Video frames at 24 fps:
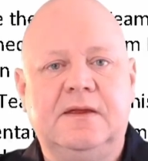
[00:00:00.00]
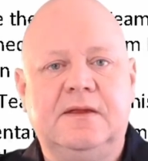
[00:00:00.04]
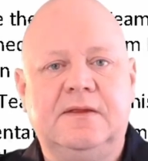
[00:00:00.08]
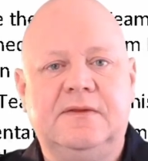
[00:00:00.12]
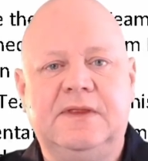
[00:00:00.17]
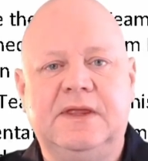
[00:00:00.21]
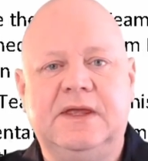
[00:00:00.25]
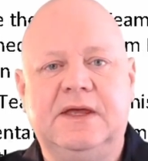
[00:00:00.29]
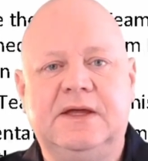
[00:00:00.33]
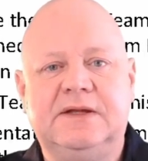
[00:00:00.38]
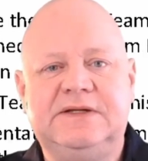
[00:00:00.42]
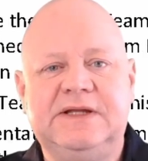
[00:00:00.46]

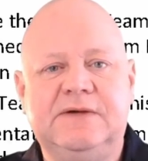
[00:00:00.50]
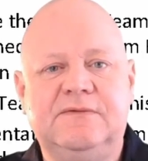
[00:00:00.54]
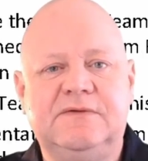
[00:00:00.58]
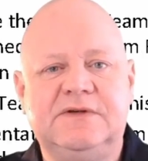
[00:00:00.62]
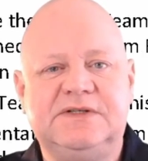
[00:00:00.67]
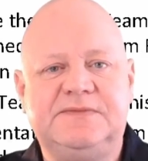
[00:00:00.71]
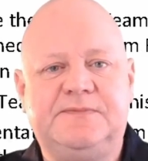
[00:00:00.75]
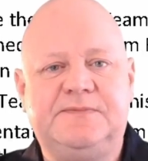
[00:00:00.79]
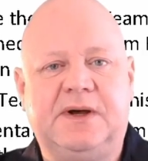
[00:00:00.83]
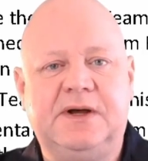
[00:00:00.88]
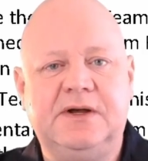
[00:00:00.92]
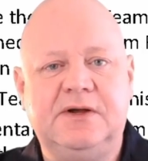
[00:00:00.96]
The
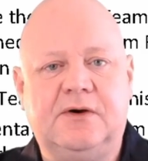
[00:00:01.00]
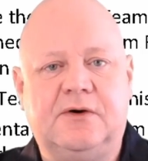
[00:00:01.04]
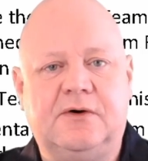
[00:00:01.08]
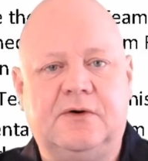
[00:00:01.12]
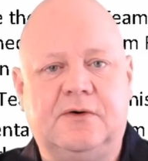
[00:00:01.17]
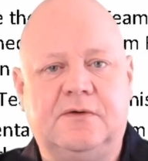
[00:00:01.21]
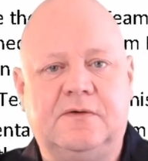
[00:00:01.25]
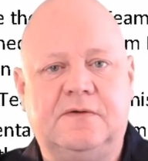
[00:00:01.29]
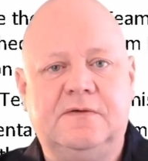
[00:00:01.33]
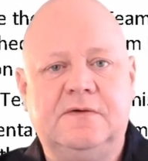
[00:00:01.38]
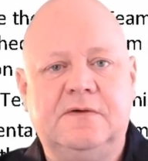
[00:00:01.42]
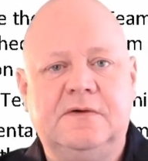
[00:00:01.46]
adherence by
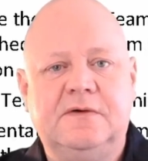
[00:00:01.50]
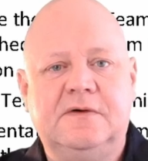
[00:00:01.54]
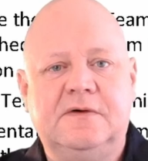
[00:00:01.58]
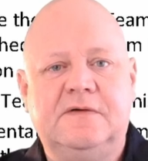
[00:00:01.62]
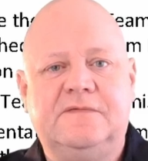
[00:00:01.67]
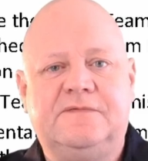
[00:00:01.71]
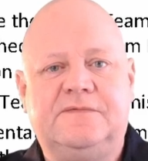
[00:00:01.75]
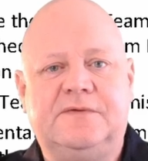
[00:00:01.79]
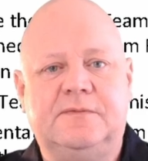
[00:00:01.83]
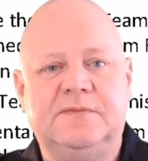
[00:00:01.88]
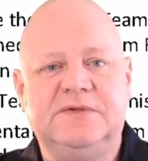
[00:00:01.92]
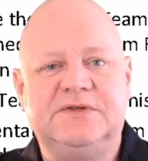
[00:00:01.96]
all,
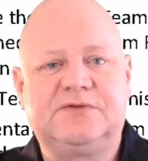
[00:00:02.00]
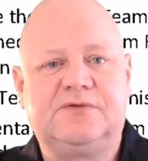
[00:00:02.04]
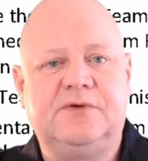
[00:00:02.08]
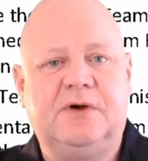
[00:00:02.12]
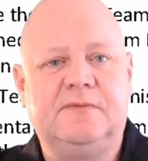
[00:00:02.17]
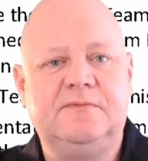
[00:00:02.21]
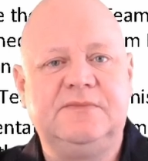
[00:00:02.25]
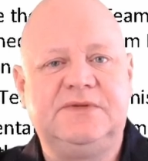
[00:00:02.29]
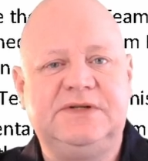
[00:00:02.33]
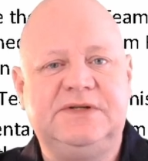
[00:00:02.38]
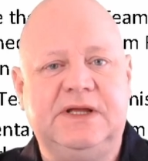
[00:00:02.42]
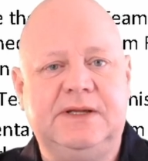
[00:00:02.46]
from the
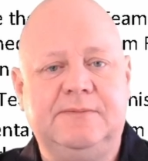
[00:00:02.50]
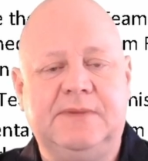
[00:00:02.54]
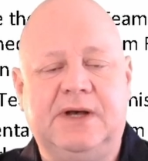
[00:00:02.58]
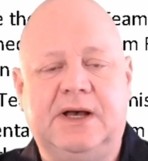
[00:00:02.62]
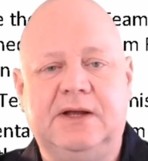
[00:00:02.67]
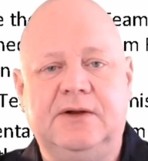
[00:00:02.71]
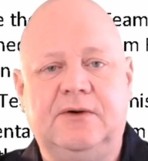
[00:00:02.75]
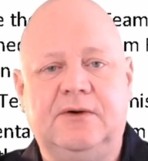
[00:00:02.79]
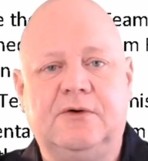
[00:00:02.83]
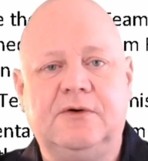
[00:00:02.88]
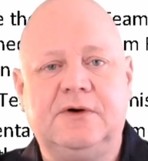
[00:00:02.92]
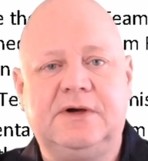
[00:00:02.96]
Scrum team
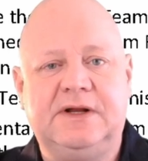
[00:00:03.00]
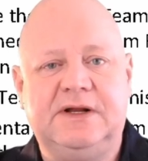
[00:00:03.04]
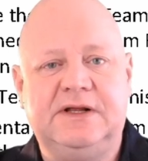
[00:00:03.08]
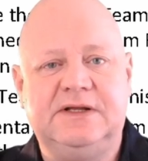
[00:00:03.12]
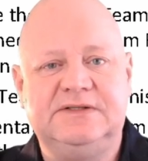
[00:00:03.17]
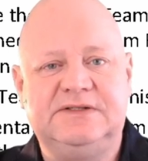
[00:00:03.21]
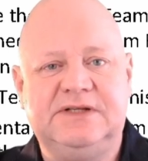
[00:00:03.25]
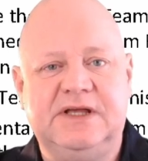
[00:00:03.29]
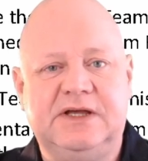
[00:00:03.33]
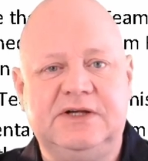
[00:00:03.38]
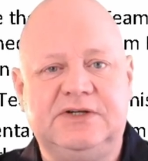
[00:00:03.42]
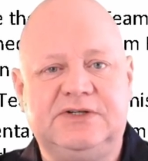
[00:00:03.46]
and
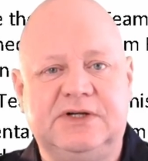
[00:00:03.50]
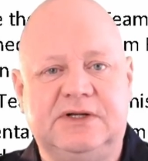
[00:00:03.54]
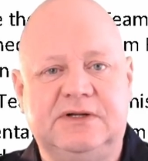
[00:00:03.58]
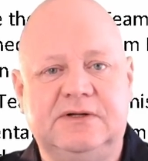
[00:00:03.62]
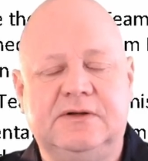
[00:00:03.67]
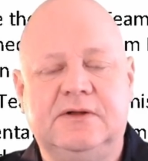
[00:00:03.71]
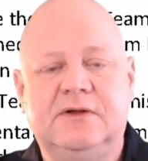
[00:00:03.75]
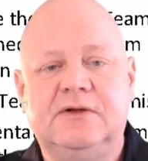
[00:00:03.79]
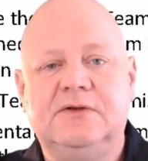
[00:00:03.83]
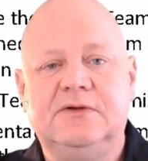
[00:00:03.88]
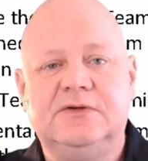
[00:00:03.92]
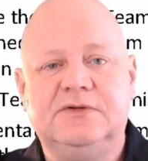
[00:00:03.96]
organisation,
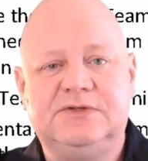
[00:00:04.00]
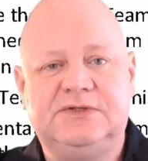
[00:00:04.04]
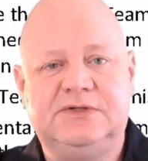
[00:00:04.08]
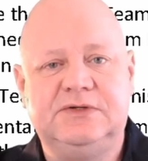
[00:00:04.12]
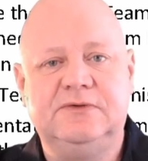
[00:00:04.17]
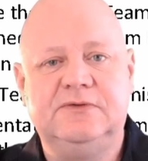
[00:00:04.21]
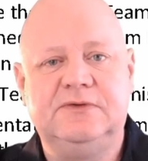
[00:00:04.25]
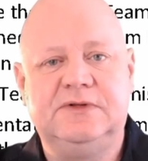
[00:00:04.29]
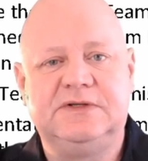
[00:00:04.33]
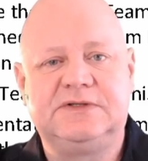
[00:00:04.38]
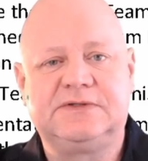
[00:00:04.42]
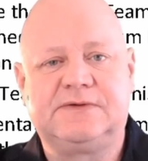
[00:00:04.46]

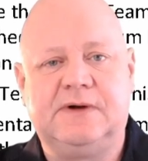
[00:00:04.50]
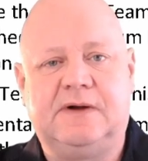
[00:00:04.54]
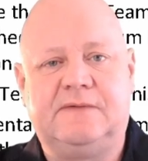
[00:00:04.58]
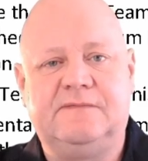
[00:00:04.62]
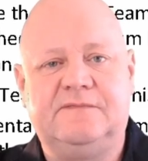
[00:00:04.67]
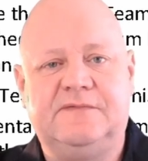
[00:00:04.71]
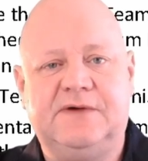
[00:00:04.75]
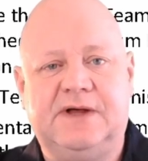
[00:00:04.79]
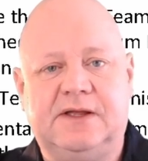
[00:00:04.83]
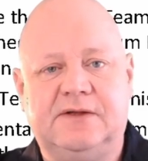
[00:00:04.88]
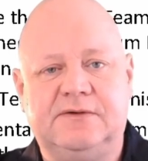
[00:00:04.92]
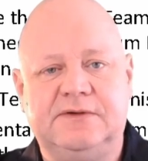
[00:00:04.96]
to the Scrum
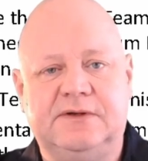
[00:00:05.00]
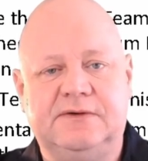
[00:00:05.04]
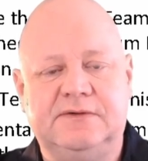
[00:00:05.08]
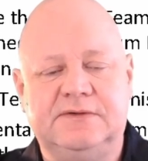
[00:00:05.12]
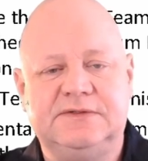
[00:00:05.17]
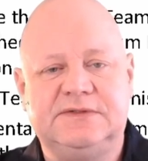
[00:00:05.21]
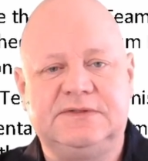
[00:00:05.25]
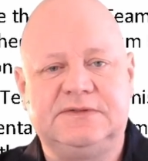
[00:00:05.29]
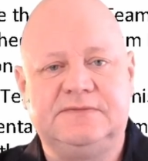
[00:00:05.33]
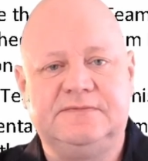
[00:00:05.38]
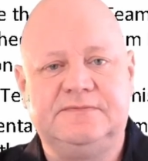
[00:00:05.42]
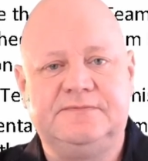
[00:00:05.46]

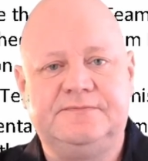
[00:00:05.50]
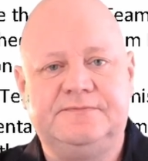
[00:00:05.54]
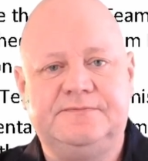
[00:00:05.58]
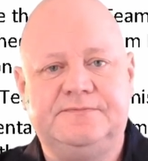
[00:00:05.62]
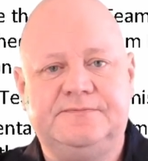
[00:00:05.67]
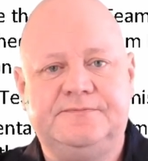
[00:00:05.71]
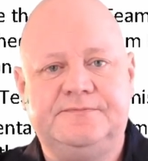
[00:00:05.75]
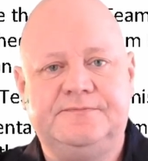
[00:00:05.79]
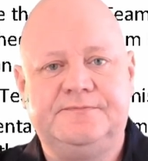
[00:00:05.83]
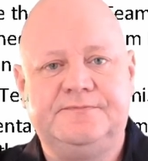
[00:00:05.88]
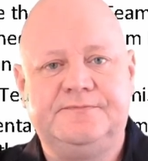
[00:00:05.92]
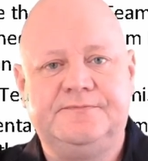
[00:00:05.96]
values.
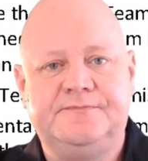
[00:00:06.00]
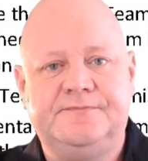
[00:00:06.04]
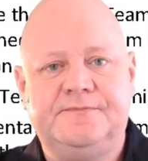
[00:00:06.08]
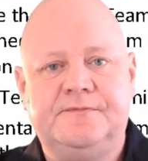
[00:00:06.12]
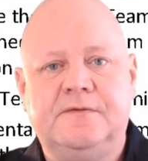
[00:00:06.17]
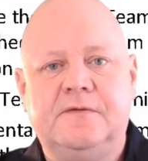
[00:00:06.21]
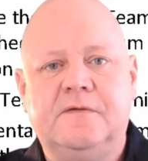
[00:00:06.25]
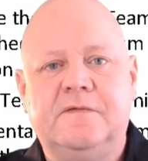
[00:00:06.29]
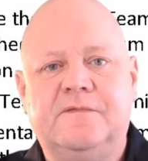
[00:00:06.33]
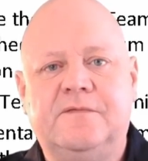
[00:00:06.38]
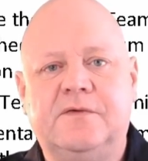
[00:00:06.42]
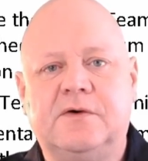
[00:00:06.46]

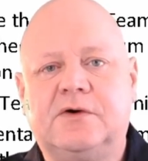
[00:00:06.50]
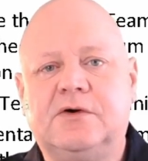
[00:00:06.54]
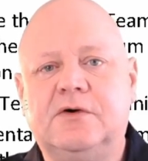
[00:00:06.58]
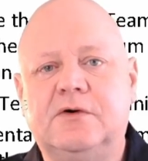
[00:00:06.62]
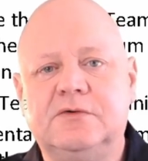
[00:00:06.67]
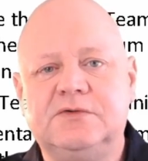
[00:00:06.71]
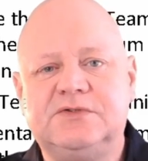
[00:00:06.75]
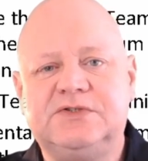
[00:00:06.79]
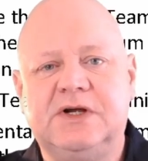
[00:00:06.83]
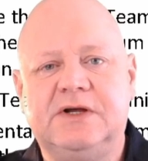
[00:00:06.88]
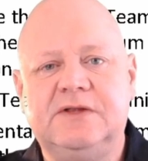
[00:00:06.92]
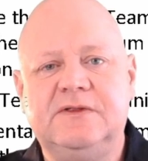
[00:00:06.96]
For
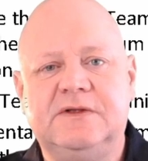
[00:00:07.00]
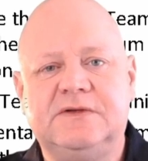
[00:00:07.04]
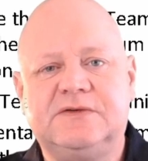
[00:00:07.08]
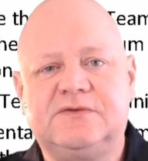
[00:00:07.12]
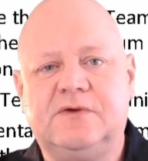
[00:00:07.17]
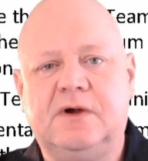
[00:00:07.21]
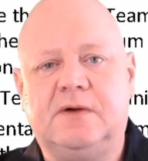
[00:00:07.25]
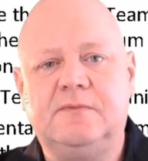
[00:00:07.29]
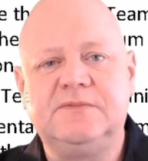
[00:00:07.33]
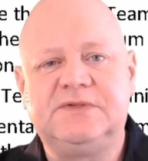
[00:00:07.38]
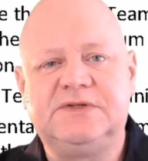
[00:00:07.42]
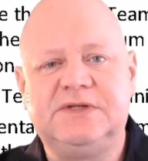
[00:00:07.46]
coaching the
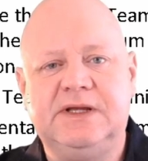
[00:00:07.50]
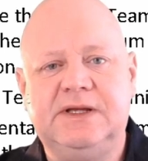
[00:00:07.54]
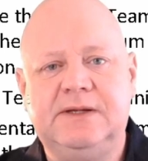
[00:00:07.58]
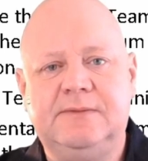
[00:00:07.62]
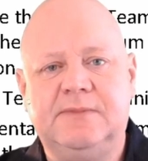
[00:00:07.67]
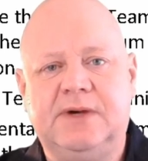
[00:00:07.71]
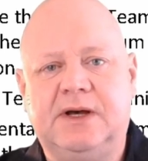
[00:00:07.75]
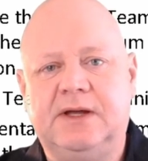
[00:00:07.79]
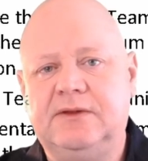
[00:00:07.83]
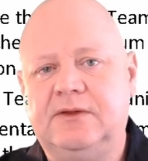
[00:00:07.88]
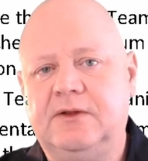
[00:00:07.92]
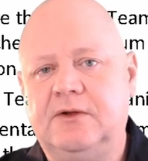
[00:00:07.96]
Scrum
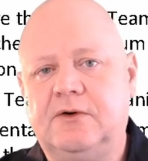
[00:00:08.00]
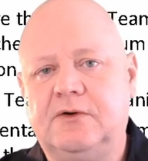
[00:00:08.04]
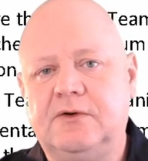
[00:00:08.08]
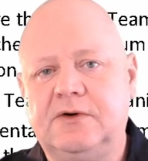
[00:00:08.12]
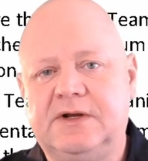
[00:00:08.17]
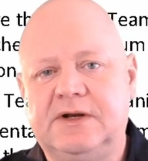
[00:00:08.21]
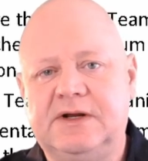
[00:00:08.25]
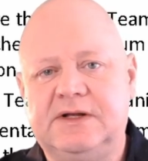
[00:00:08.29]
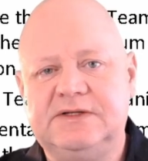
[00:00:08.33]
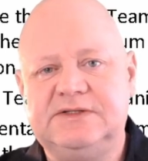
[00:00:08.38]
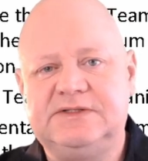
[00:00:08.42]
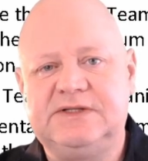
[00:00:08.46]
team and the
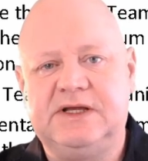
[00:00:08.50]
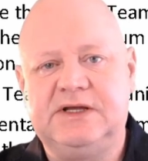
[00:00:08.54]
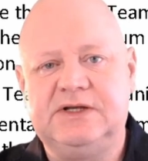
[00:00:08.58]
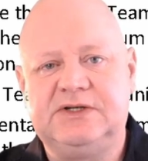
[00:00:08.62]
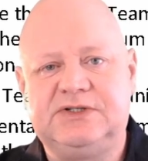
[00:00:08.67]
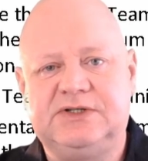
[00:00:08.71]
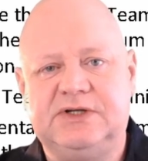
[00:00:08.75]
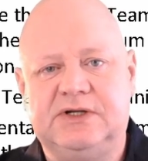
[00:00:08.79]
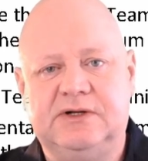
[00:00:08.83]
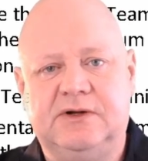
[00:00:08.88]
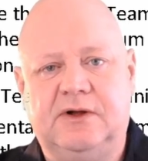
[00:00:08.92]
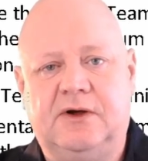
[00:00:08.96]

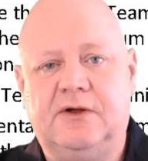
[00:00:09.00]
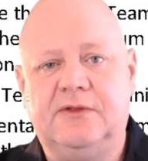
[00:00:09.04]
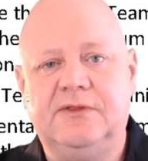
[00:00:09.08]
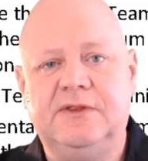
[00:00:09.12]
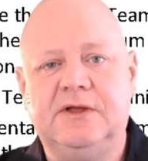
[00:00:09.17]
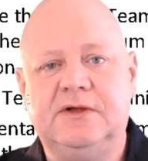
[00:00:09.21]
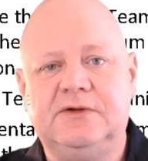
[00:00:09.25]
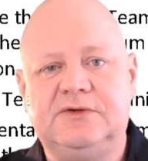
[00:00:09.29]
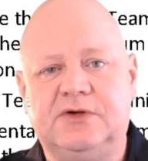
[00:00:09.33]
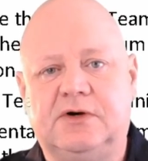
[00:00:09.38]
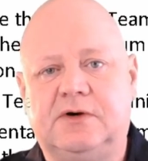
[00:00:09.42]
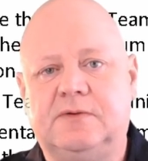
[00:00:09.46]
organisation on
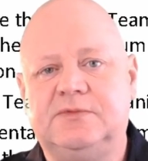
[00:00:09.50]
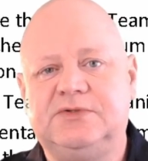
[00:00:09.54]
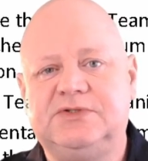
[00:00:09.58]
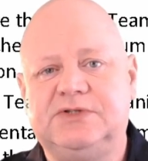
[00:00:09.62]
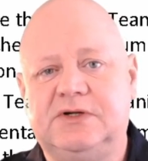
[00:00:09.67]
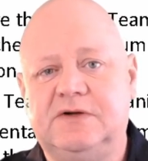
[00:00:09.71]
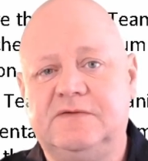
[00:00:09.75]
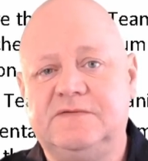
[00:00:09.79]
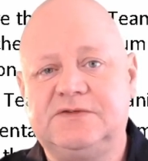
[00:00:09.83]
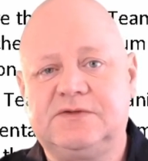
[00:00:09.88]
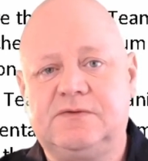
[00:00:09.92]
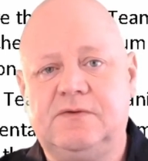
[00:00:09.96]
the
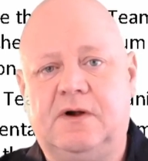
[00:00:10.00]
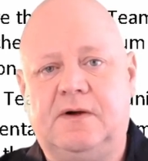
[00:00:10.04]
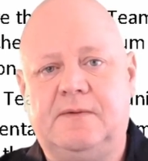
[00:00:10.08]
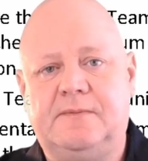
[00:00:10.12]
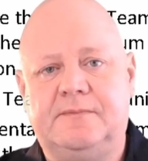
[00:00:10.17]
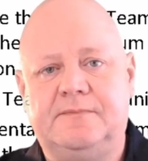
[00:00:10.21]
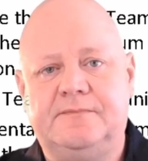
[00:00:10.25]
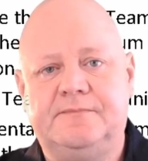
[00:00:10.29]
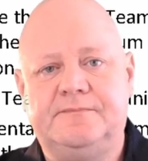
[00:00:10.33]
adoption of Scrum.